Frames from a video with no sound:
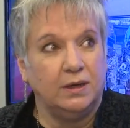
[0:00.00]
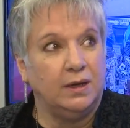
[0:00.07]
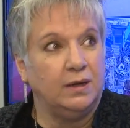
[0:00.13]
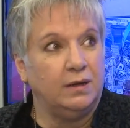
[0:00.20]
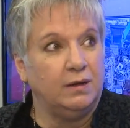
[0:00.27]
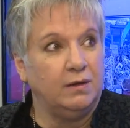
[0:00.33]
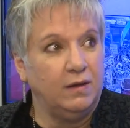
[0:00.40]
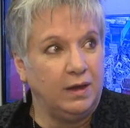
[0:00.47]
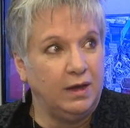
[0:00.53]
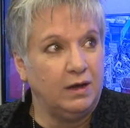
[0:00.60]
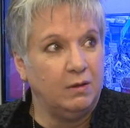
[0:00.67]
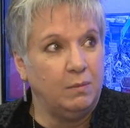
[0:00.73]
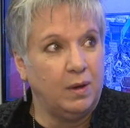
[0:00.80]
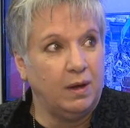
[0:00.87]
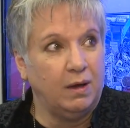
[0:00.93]
and
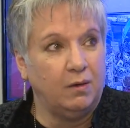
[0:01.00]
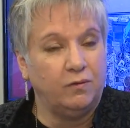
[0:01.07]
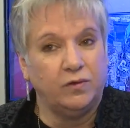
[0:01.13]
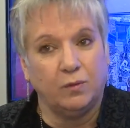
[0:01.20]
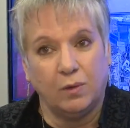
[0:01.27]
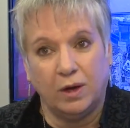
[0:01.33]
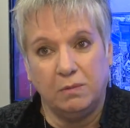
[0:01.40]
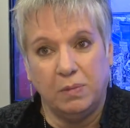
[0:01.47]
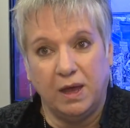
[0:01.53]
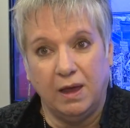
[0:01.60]
thinking about the right